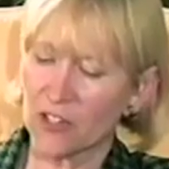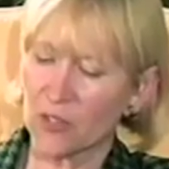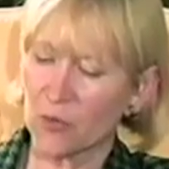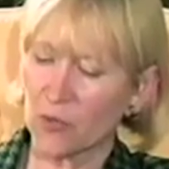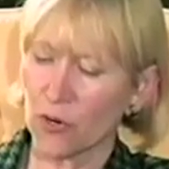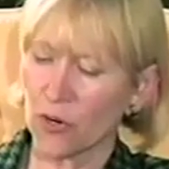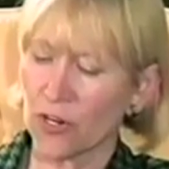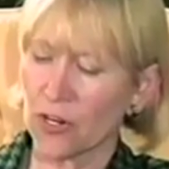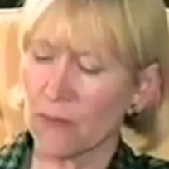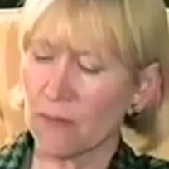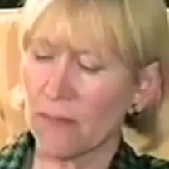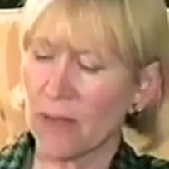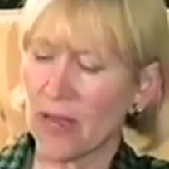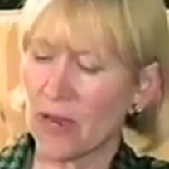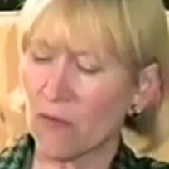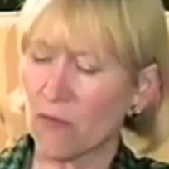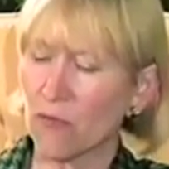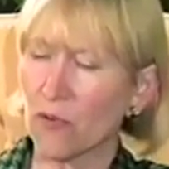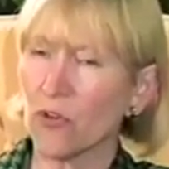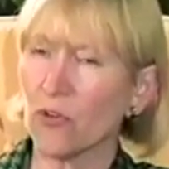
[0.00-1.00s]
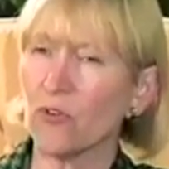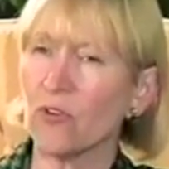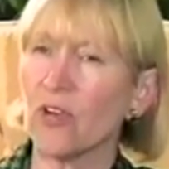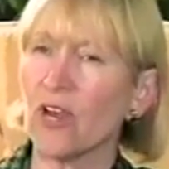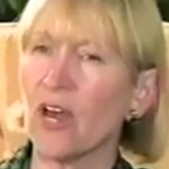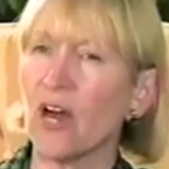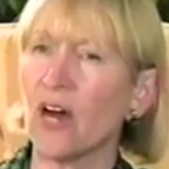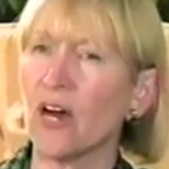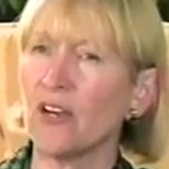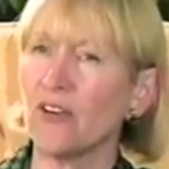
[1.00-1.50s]
work in Beirut,
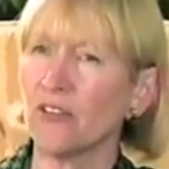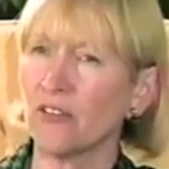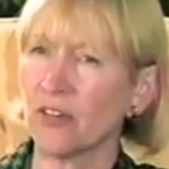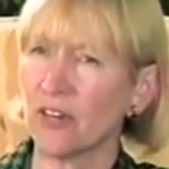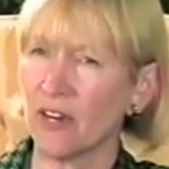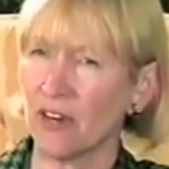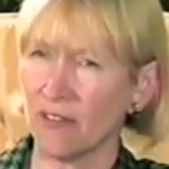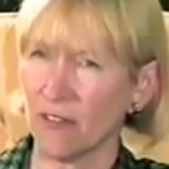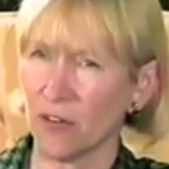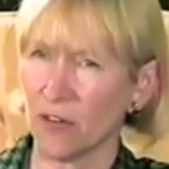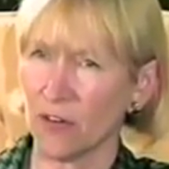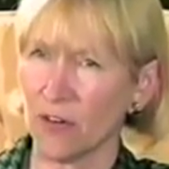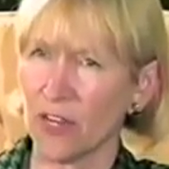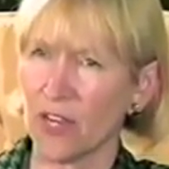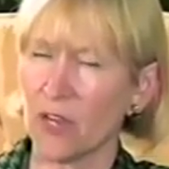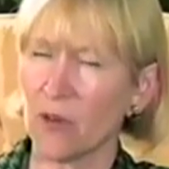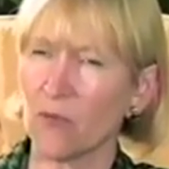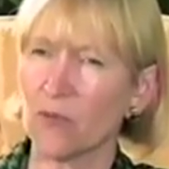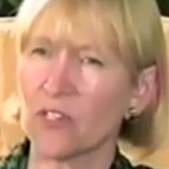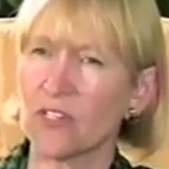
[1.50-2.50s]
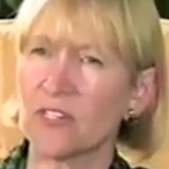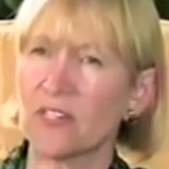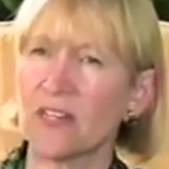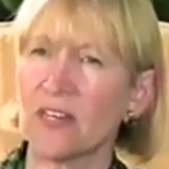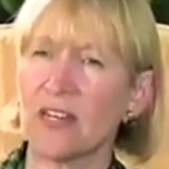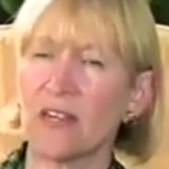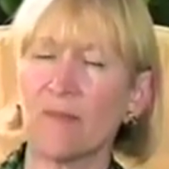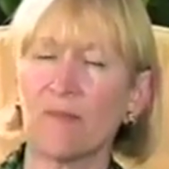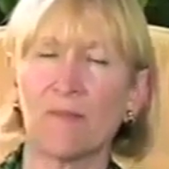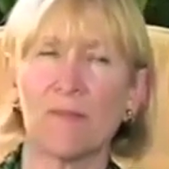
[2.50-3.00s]
undercover. He was
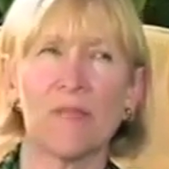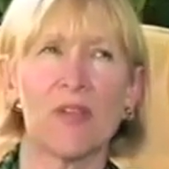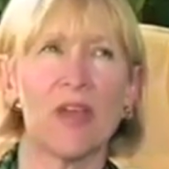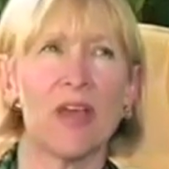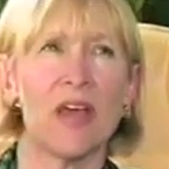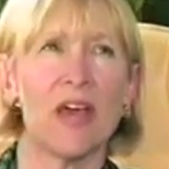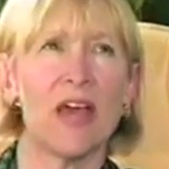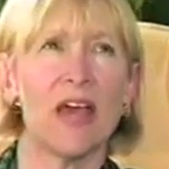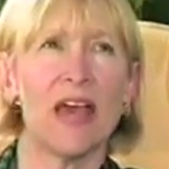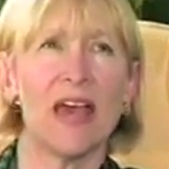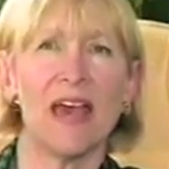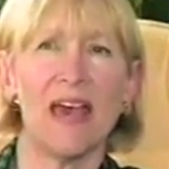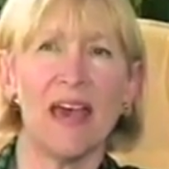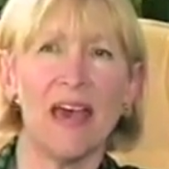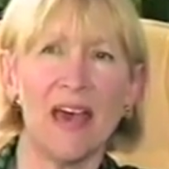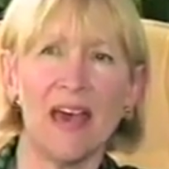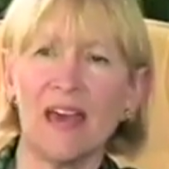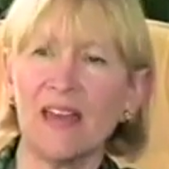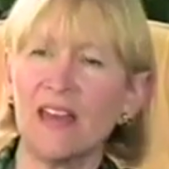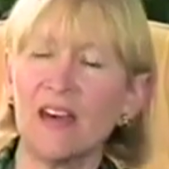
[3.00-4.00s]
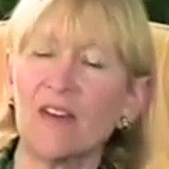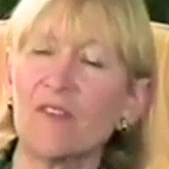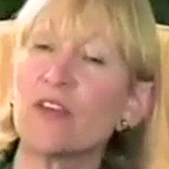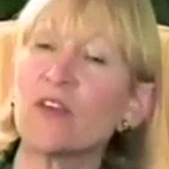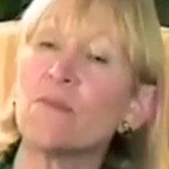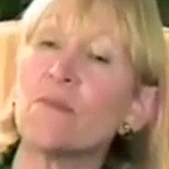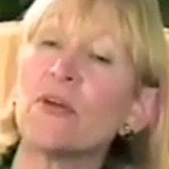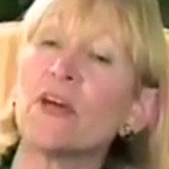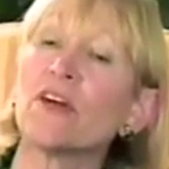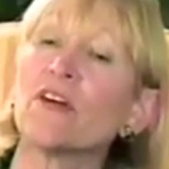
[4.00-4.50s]
the head of the
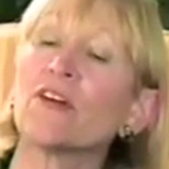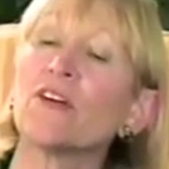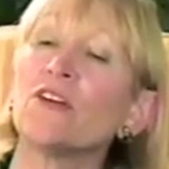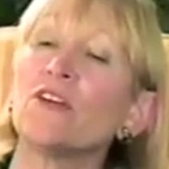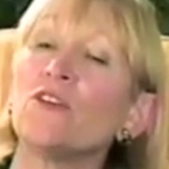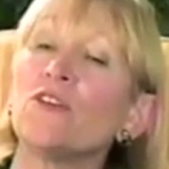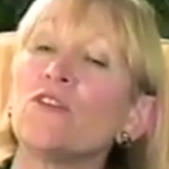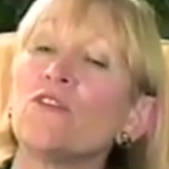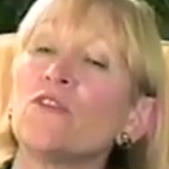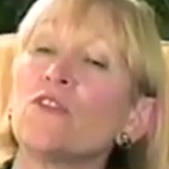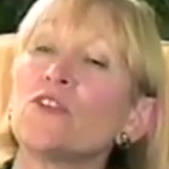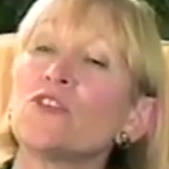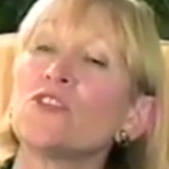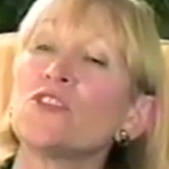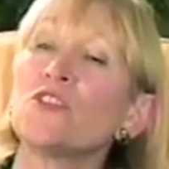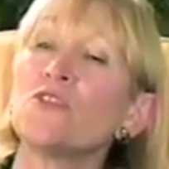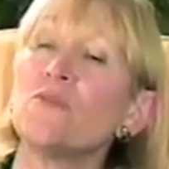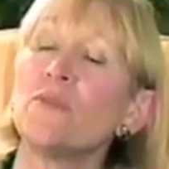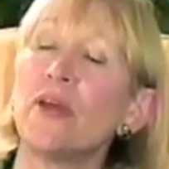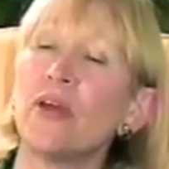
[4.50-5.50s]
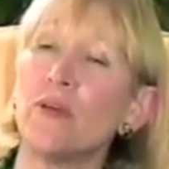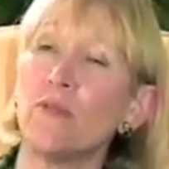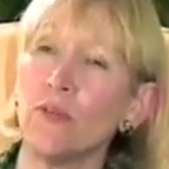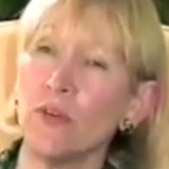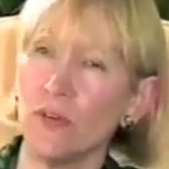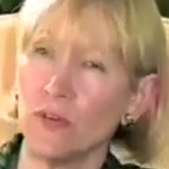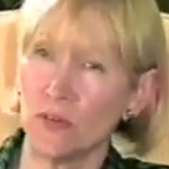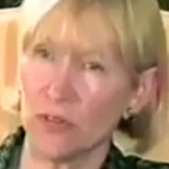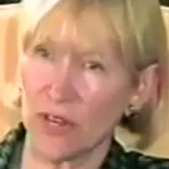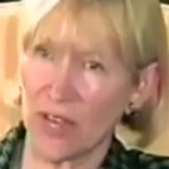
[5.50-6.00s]
American University of
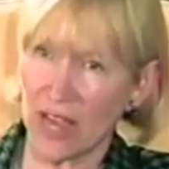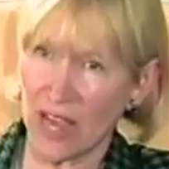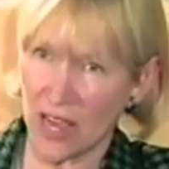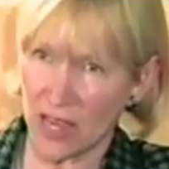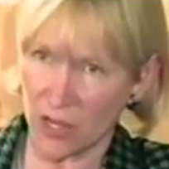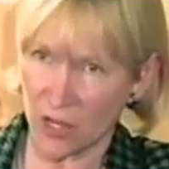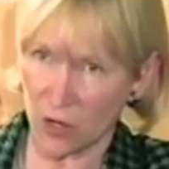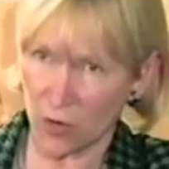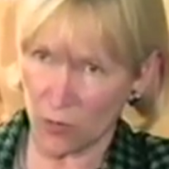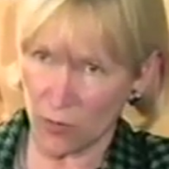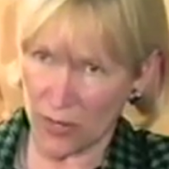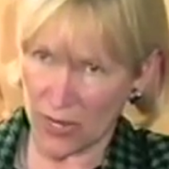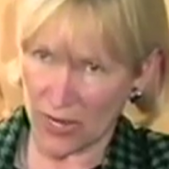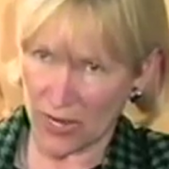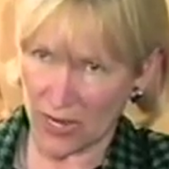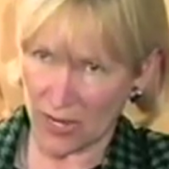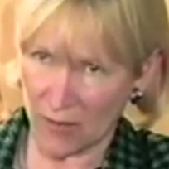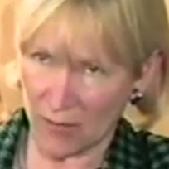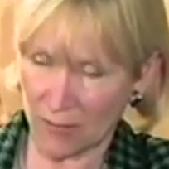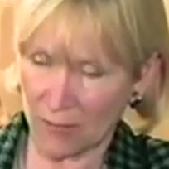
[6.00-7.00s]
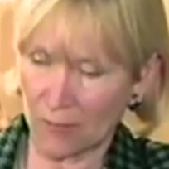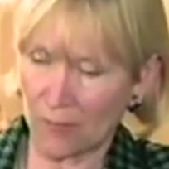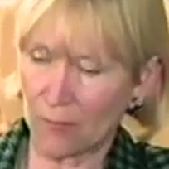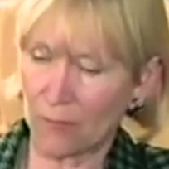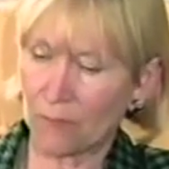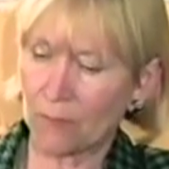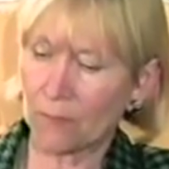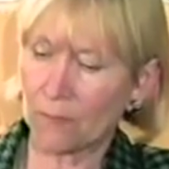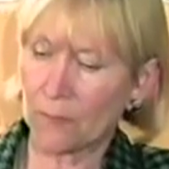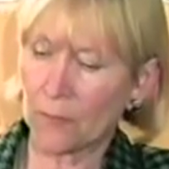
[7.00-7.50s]
Beirut, AUB,
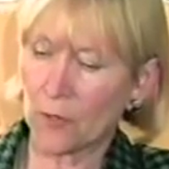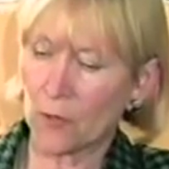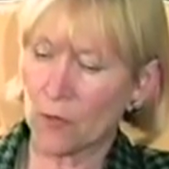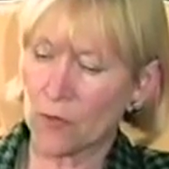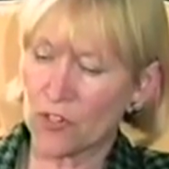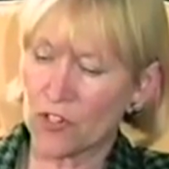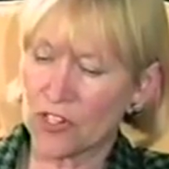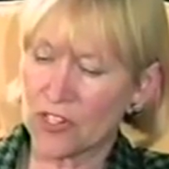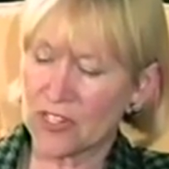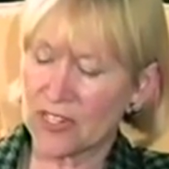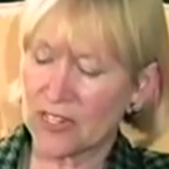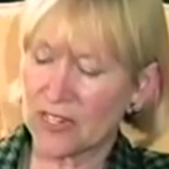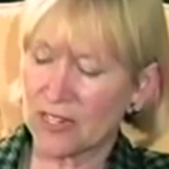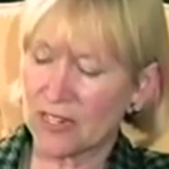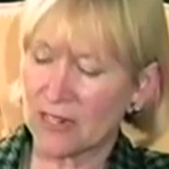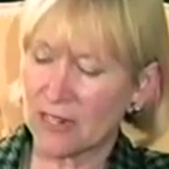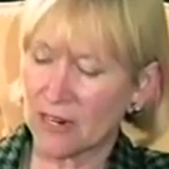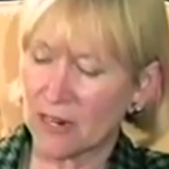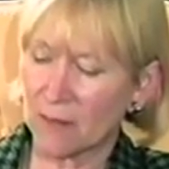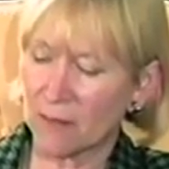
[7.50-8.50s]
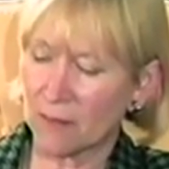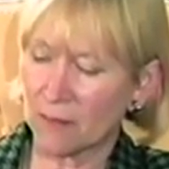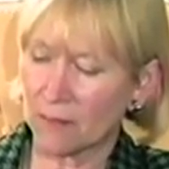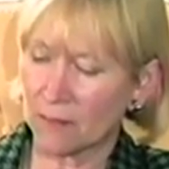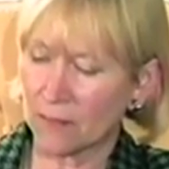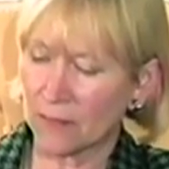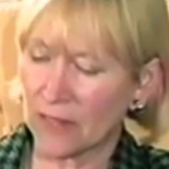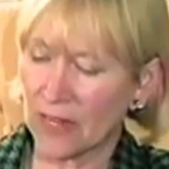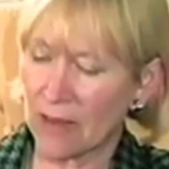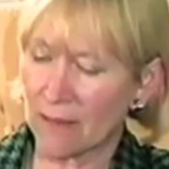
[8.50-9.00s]
which is in
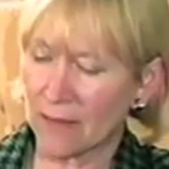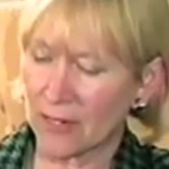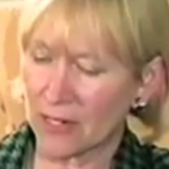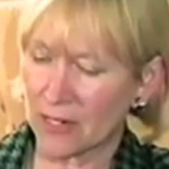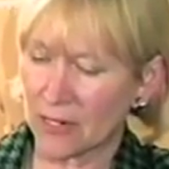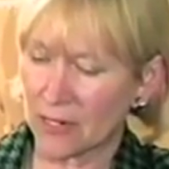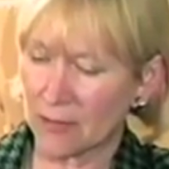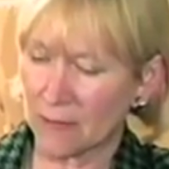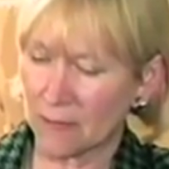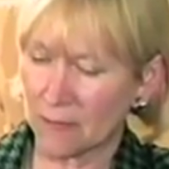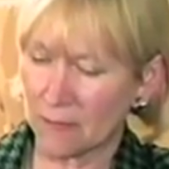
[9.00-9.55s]
Lebanon.